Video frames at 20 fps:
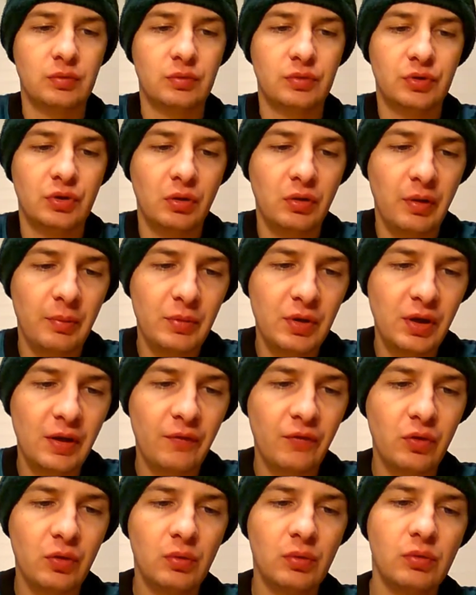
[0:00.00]
So let me
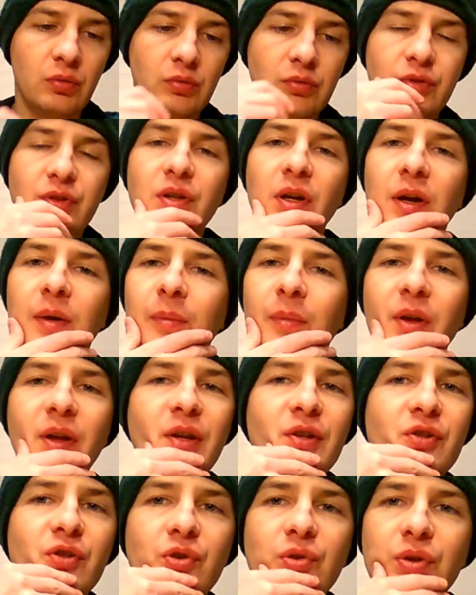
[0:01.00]
give you some
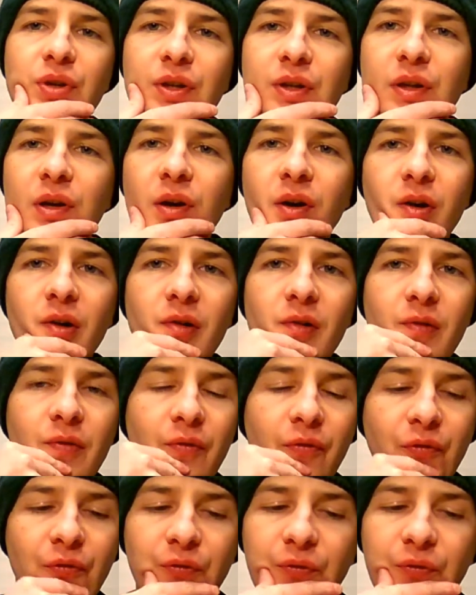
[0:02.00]
history or